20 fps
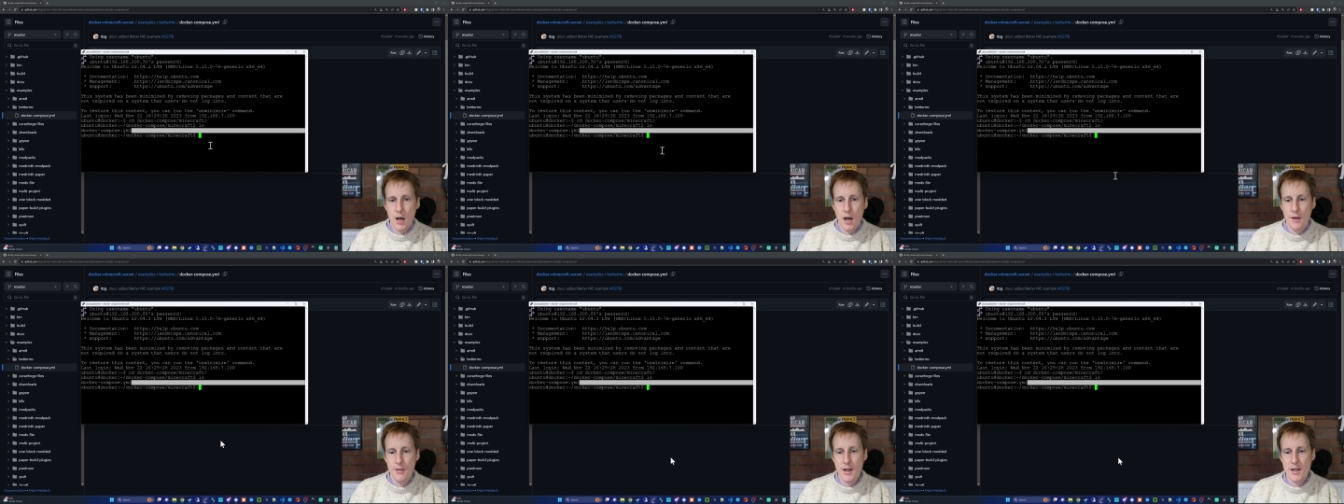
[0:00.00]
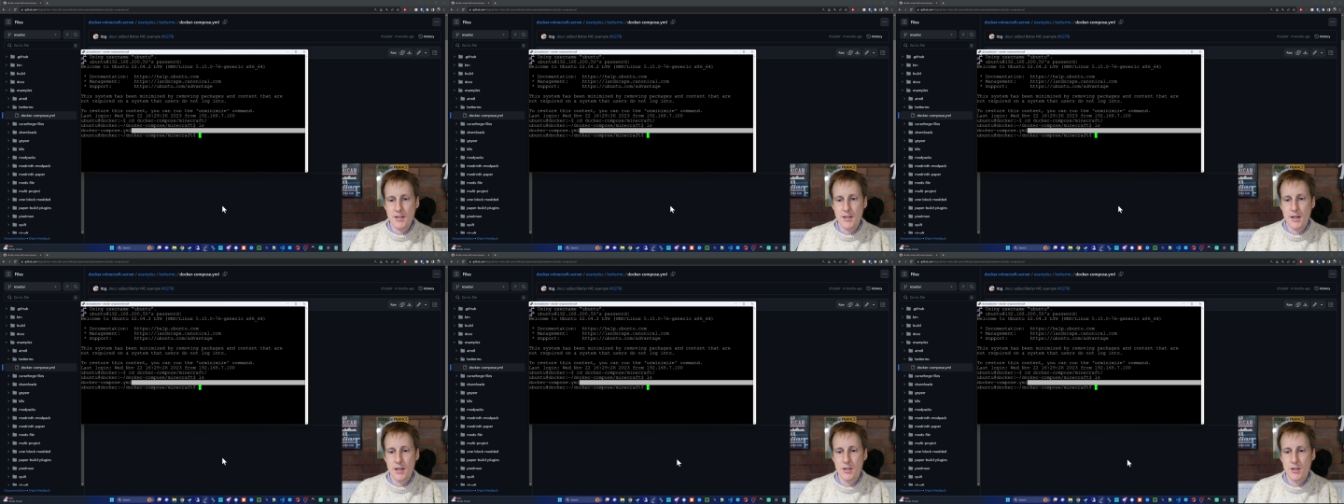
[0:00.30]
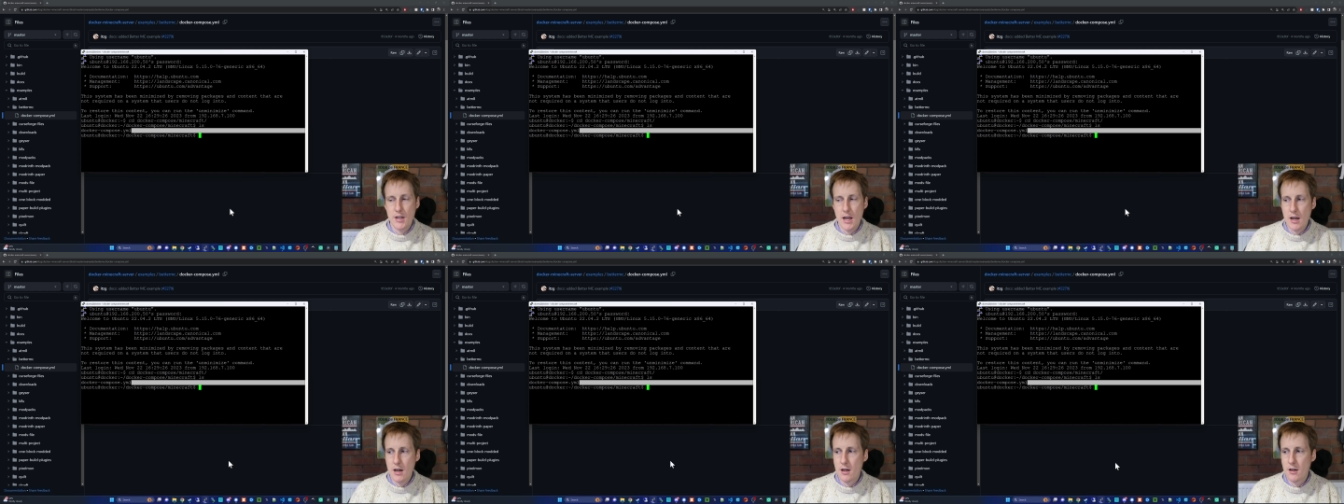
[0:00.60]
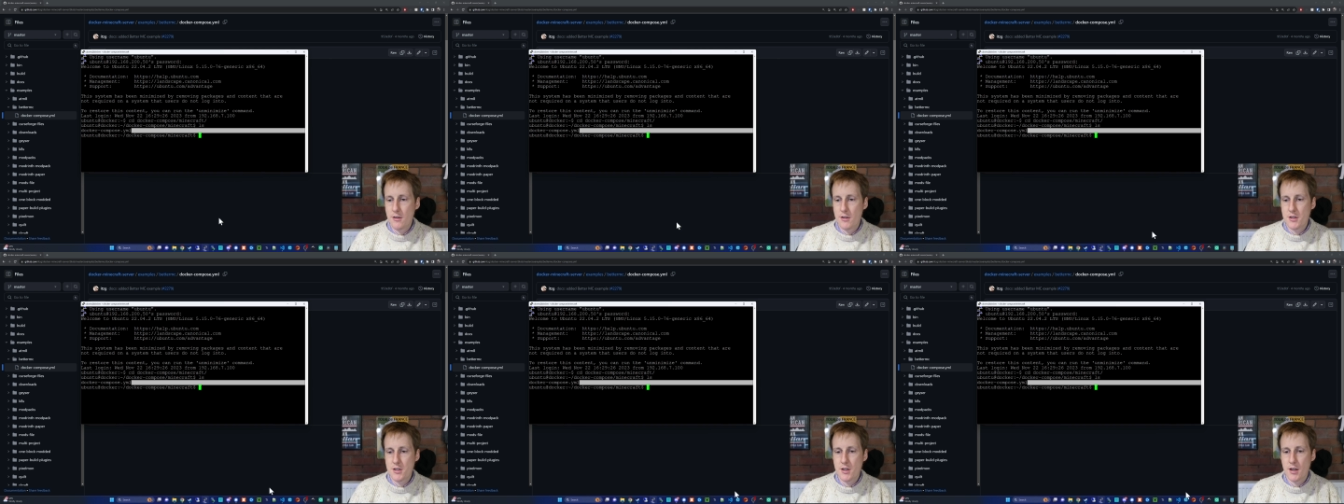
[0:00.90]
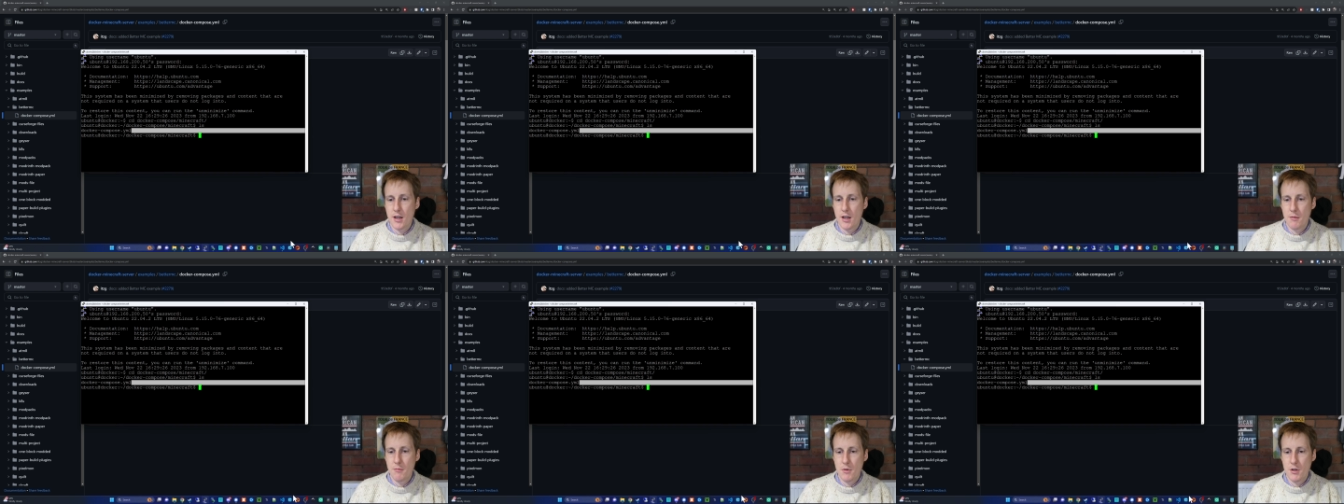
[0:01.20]
and that's exactly the
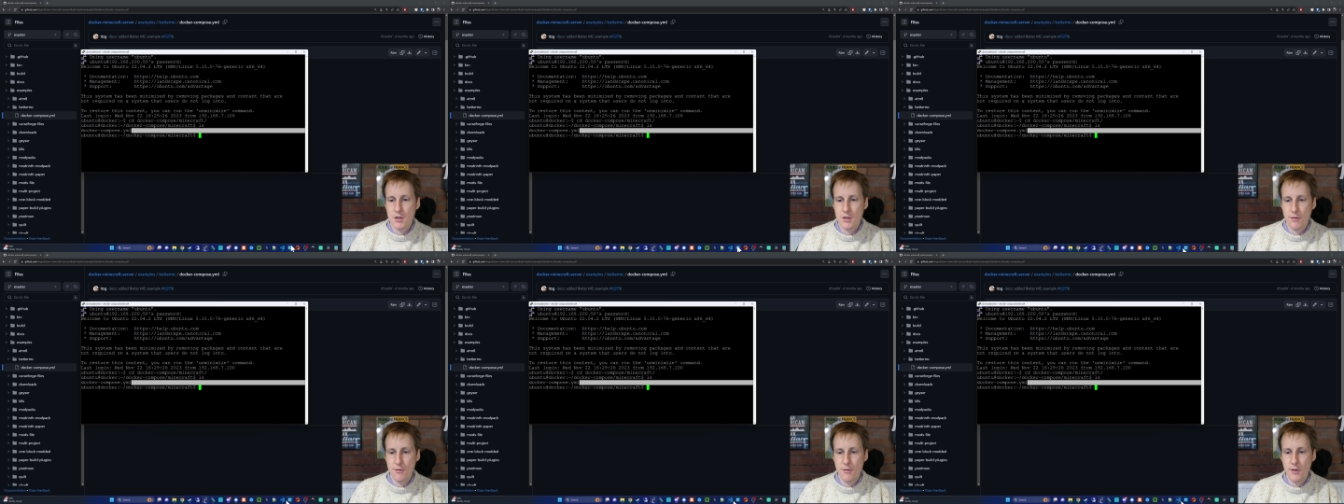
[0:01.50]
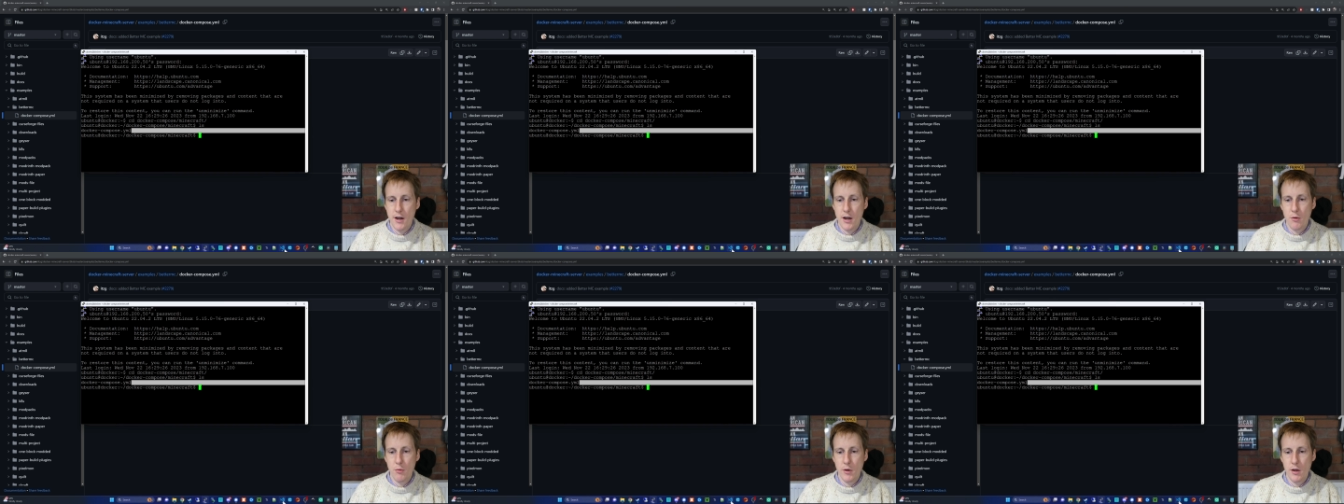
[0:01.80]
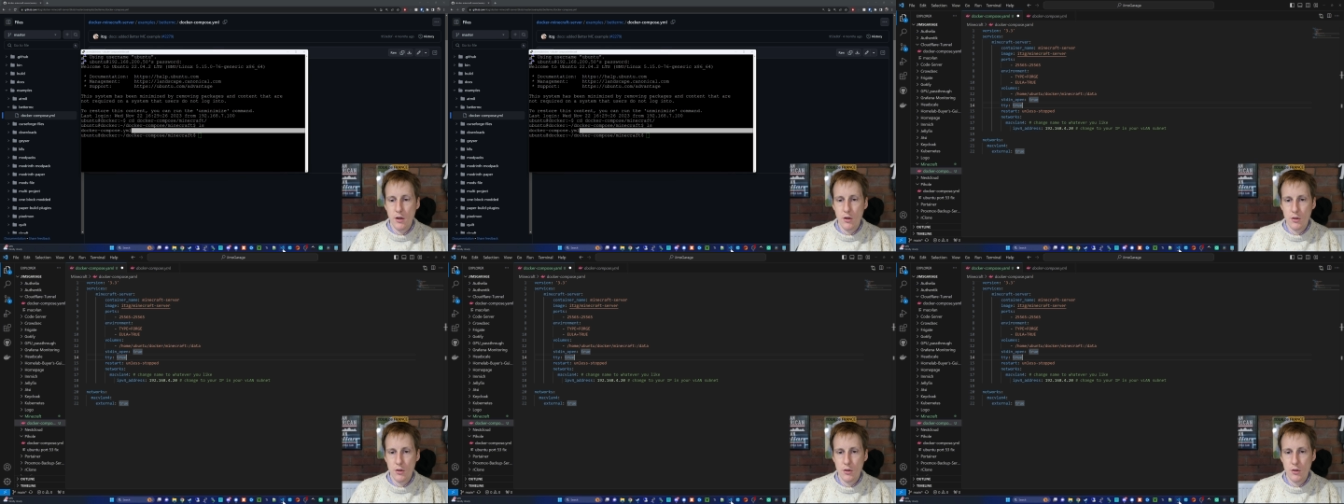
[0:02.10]
same as the file we